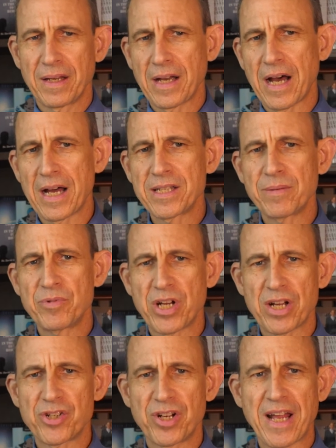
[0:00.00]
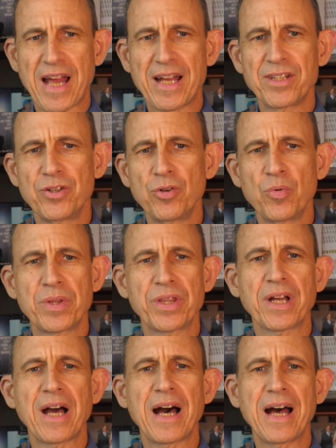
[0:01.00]
God's objection had to do with
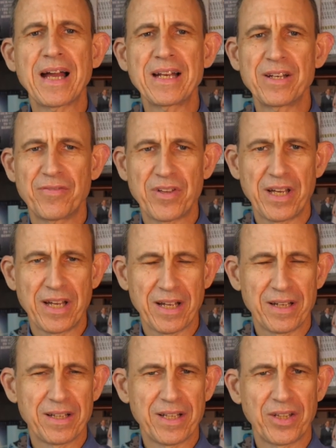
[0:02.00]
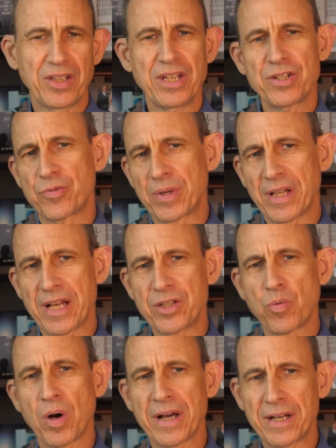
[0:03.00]
the kind of king that the
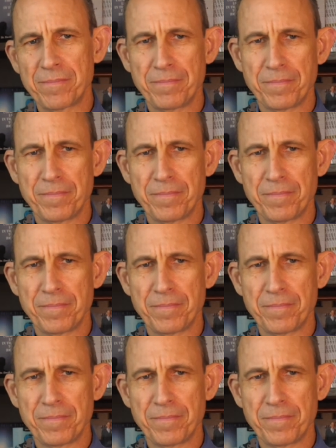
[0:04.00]
Israelites wanted.